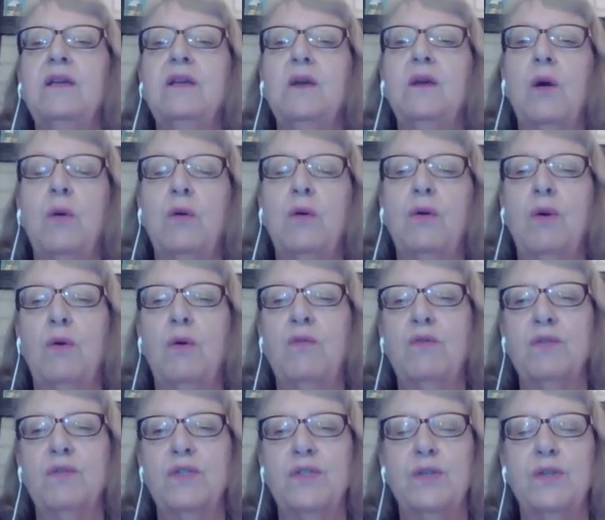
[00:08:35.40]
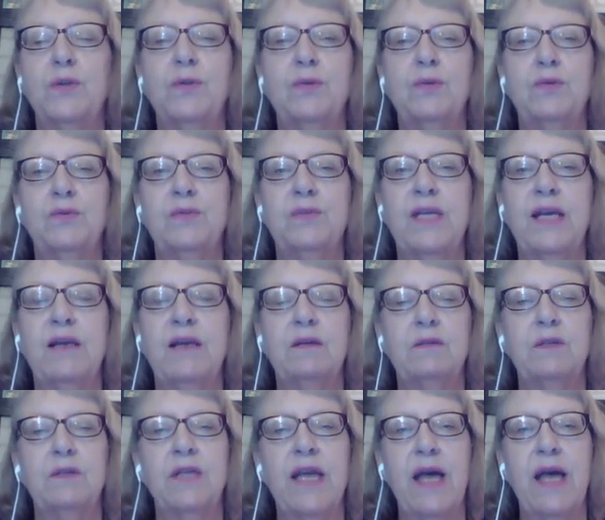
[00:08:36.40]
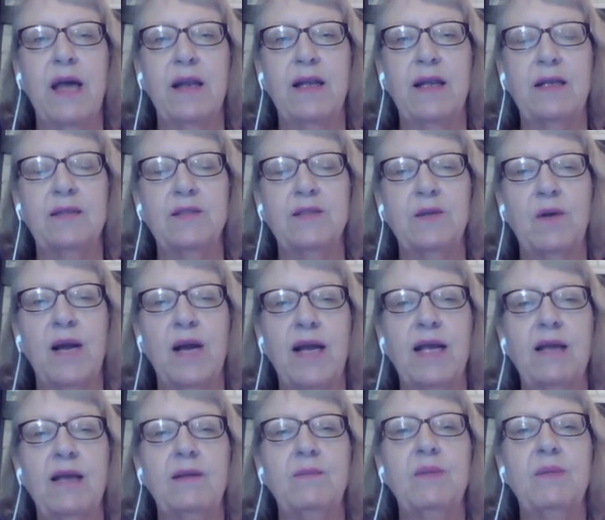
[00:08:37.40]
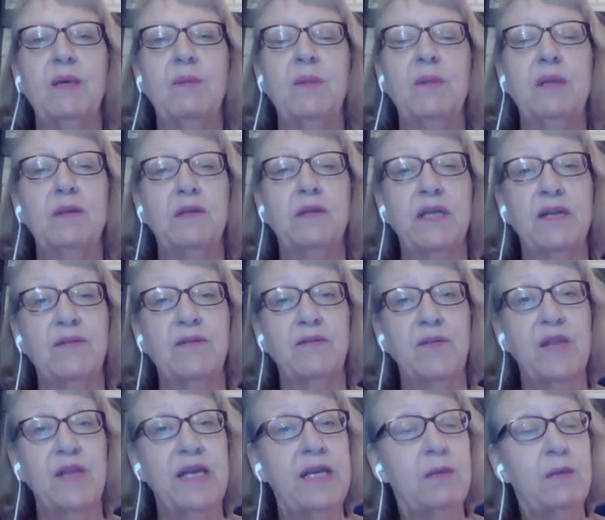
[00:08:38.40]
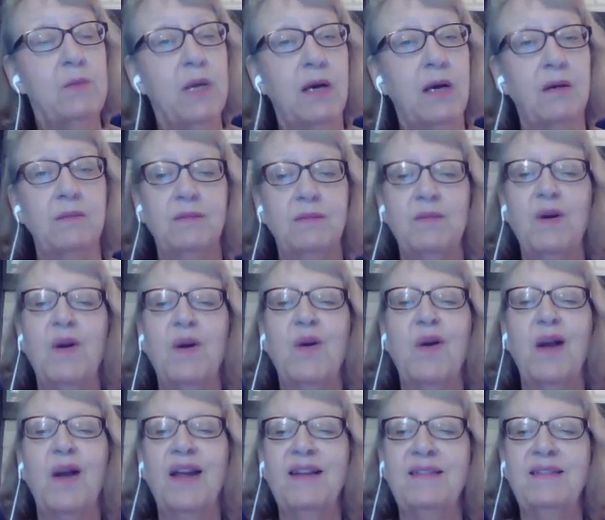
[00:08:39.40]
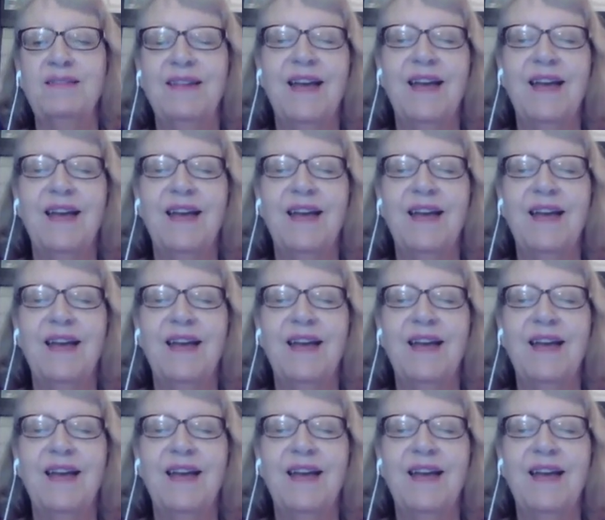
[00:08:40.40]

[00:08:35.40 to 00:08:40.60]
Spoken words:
going over to take a look at it, so I can be looking for the email. All right.